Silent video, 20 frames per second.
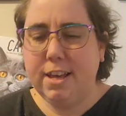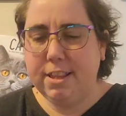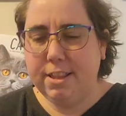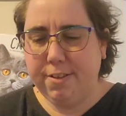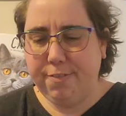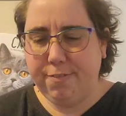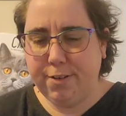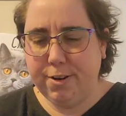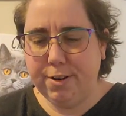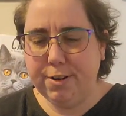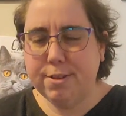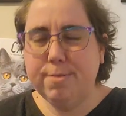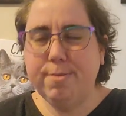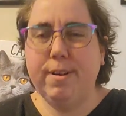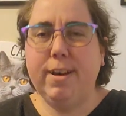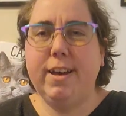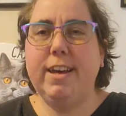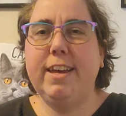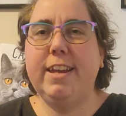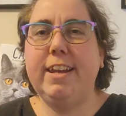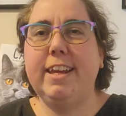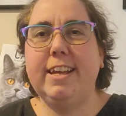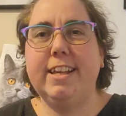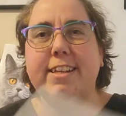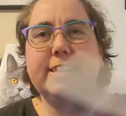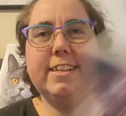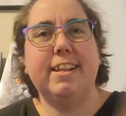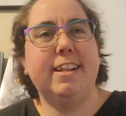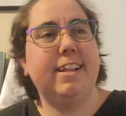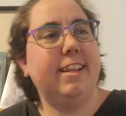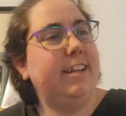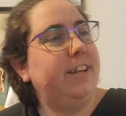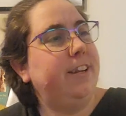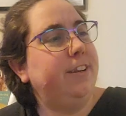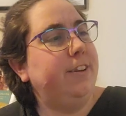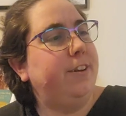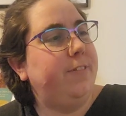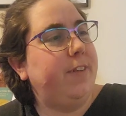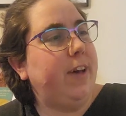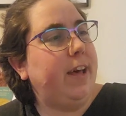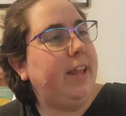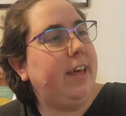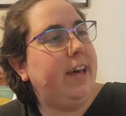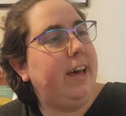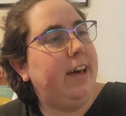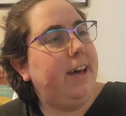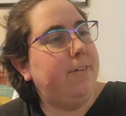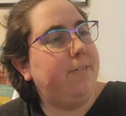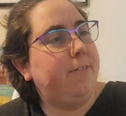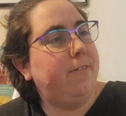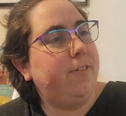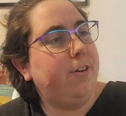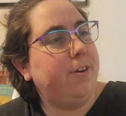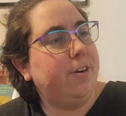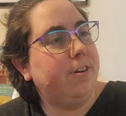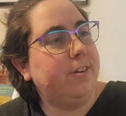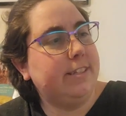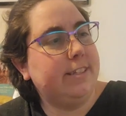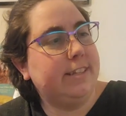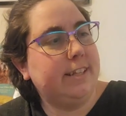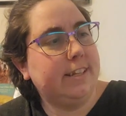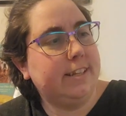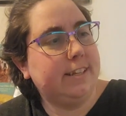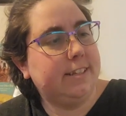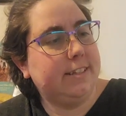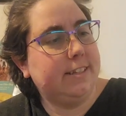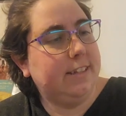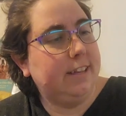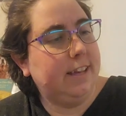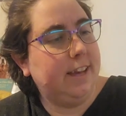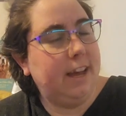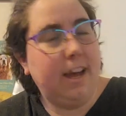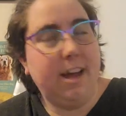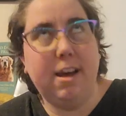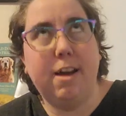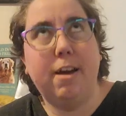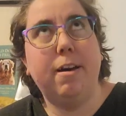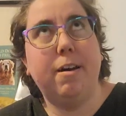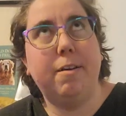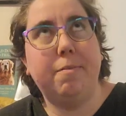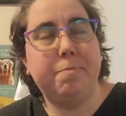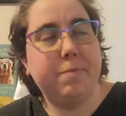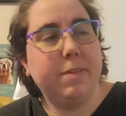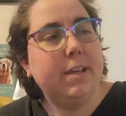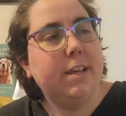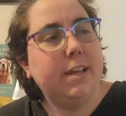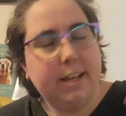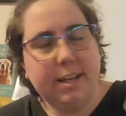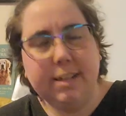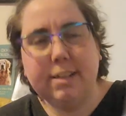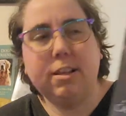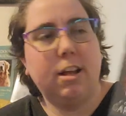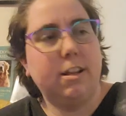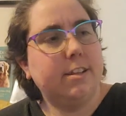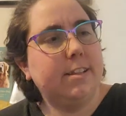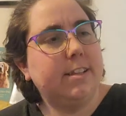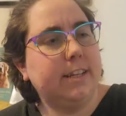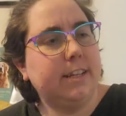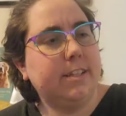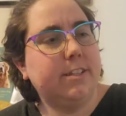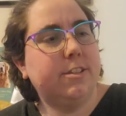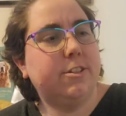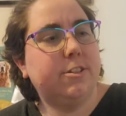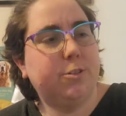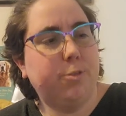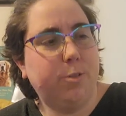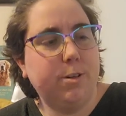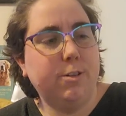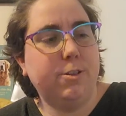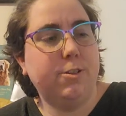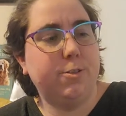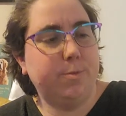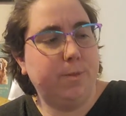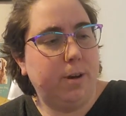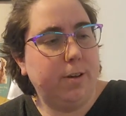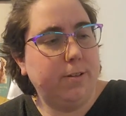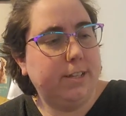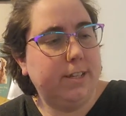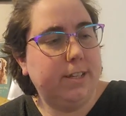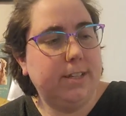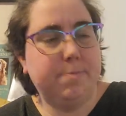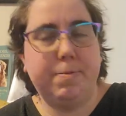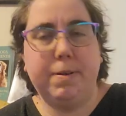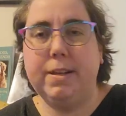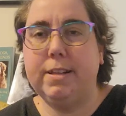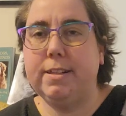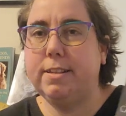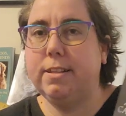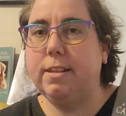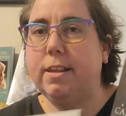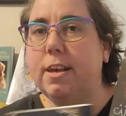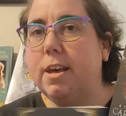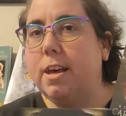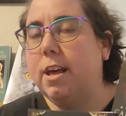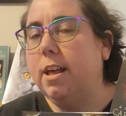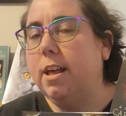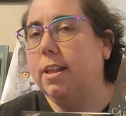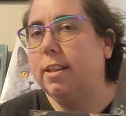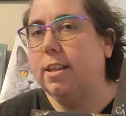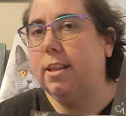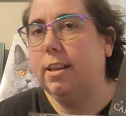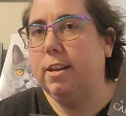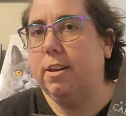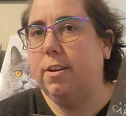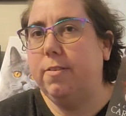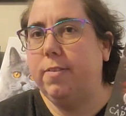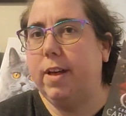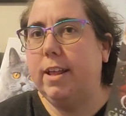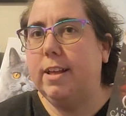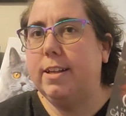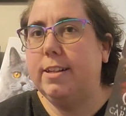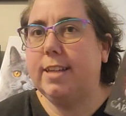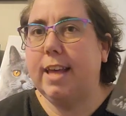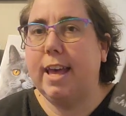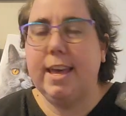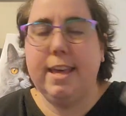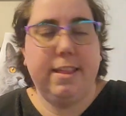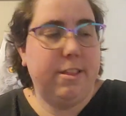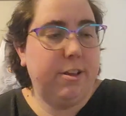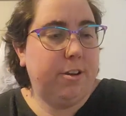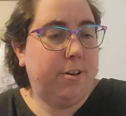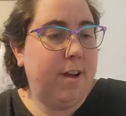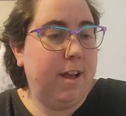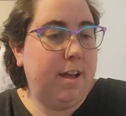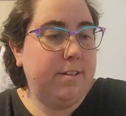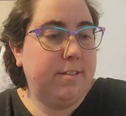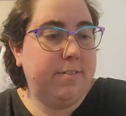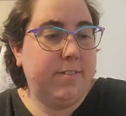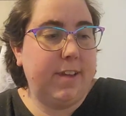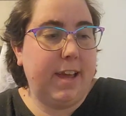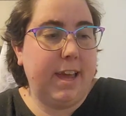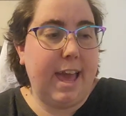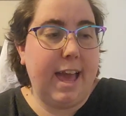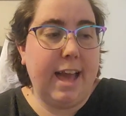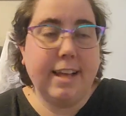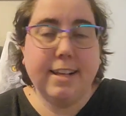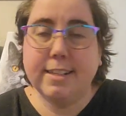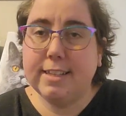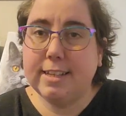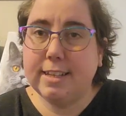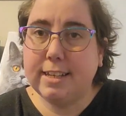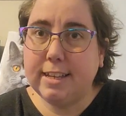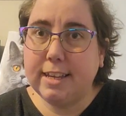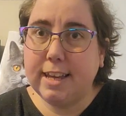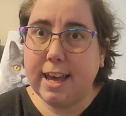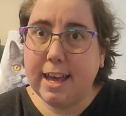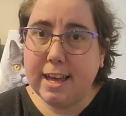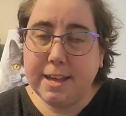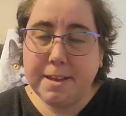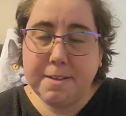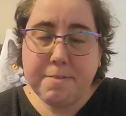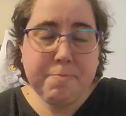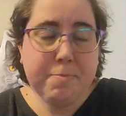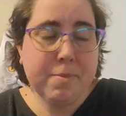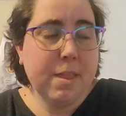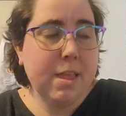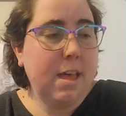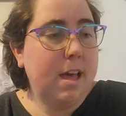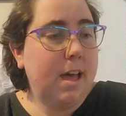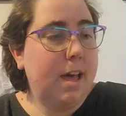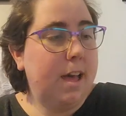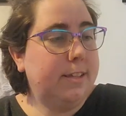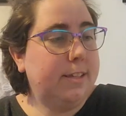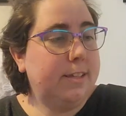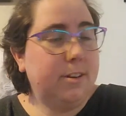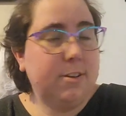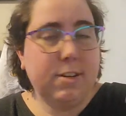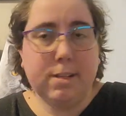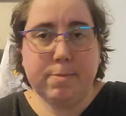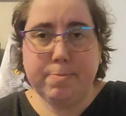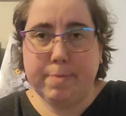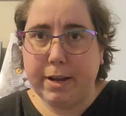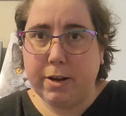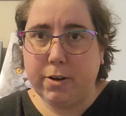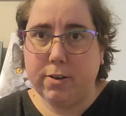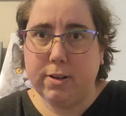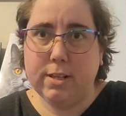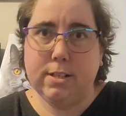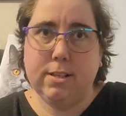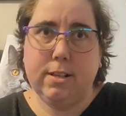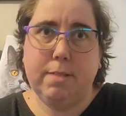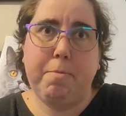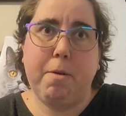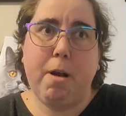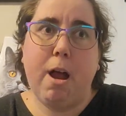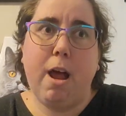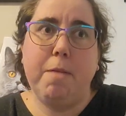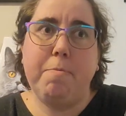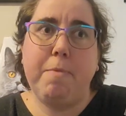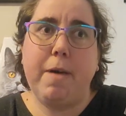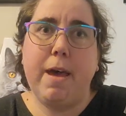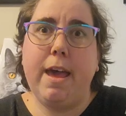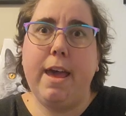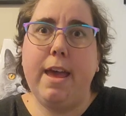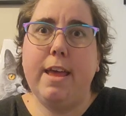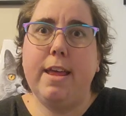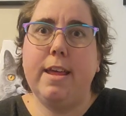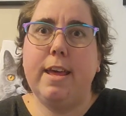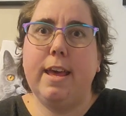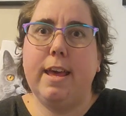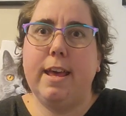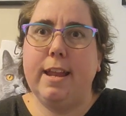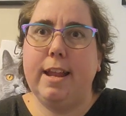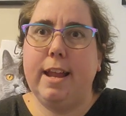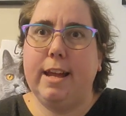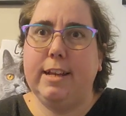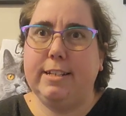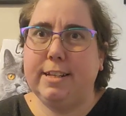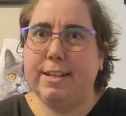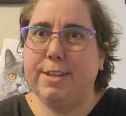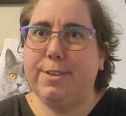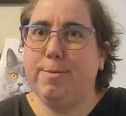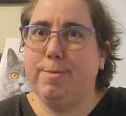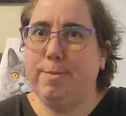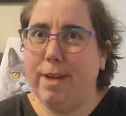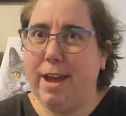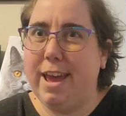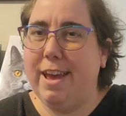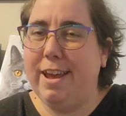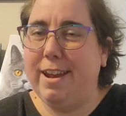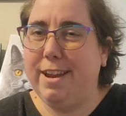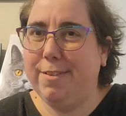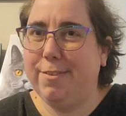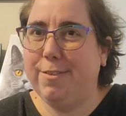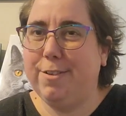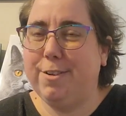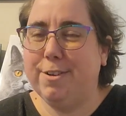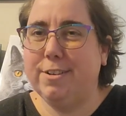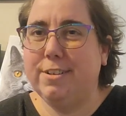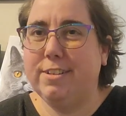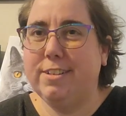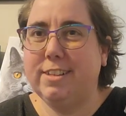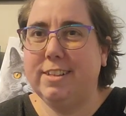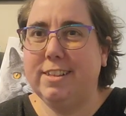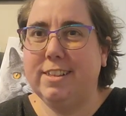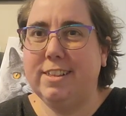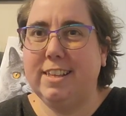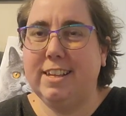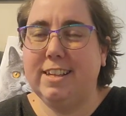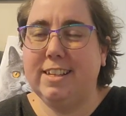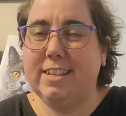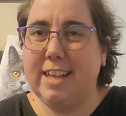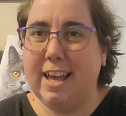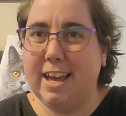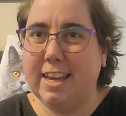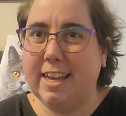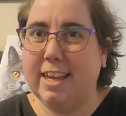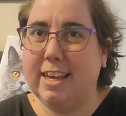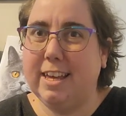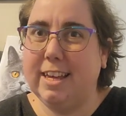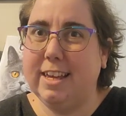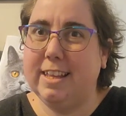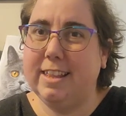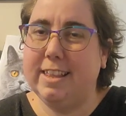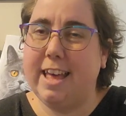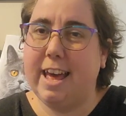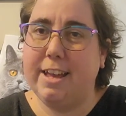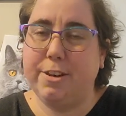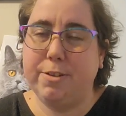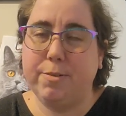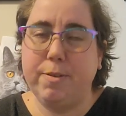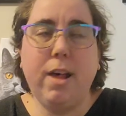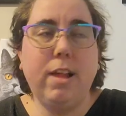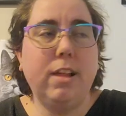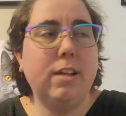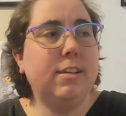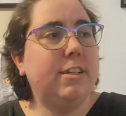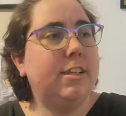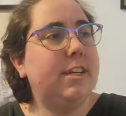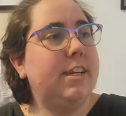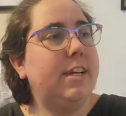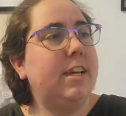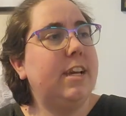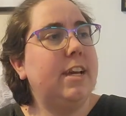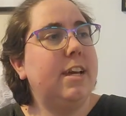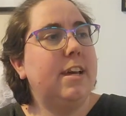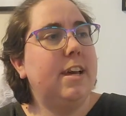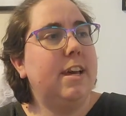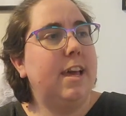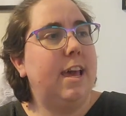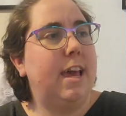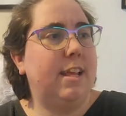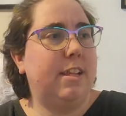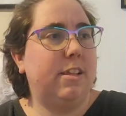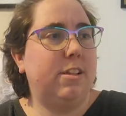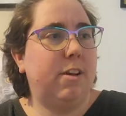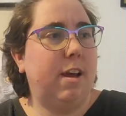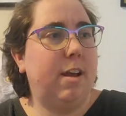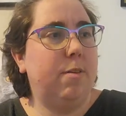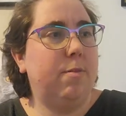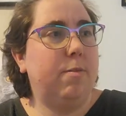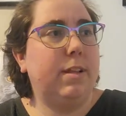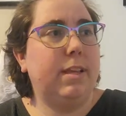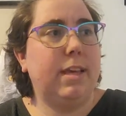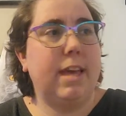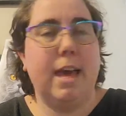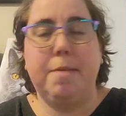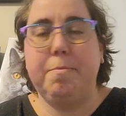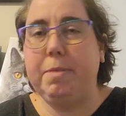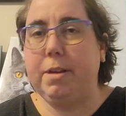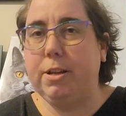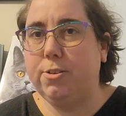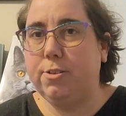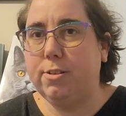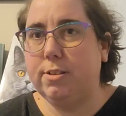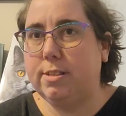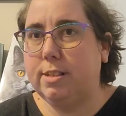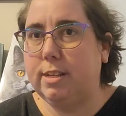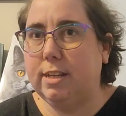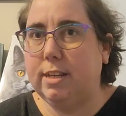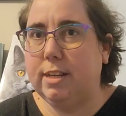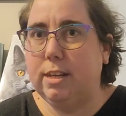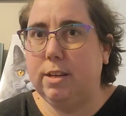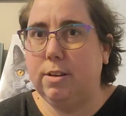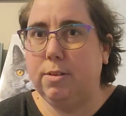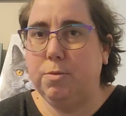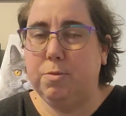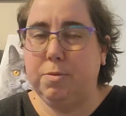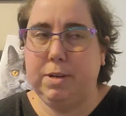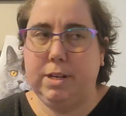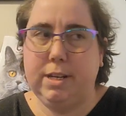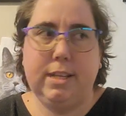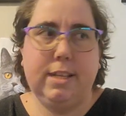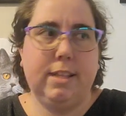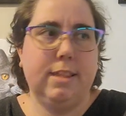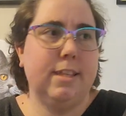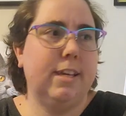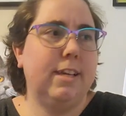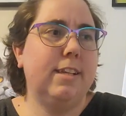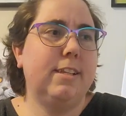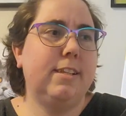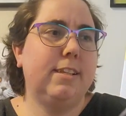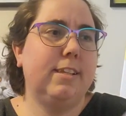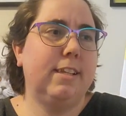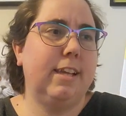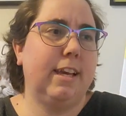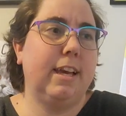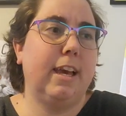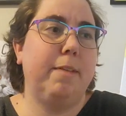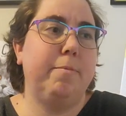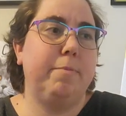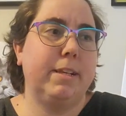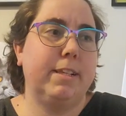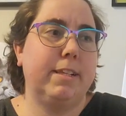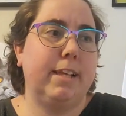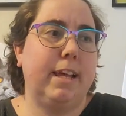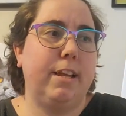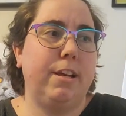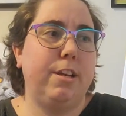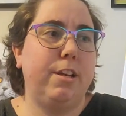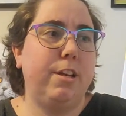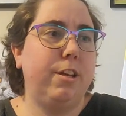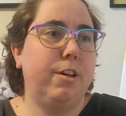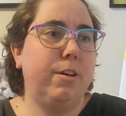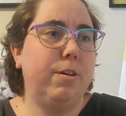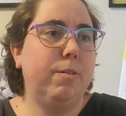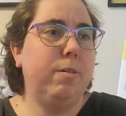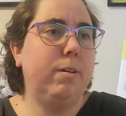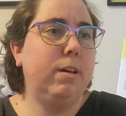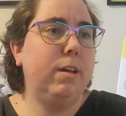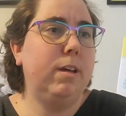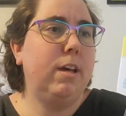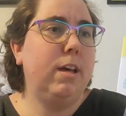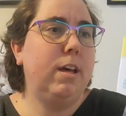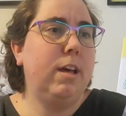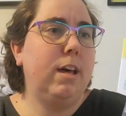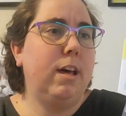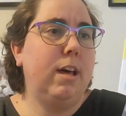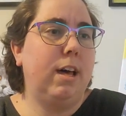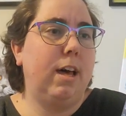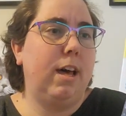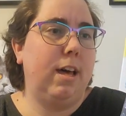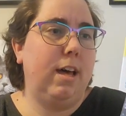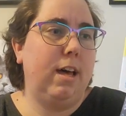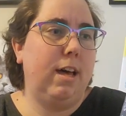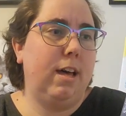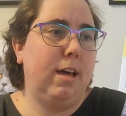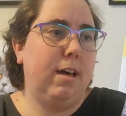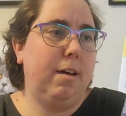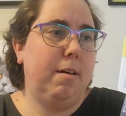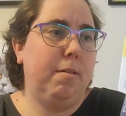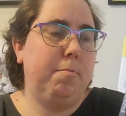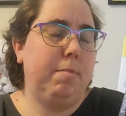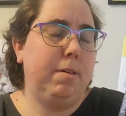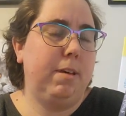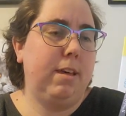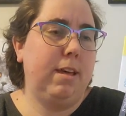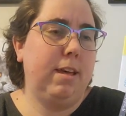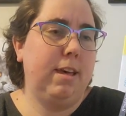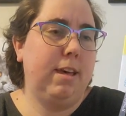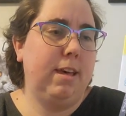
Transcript: The first one is the little novella for six, uh, it's called Six Scorched Roses, but it's the novella set in the Crowns of Nyaxia, a series by Carissa Broadbent, and I just read, of course, the second in that duology, and so I really am interested in reading this, like I'm excited to, um,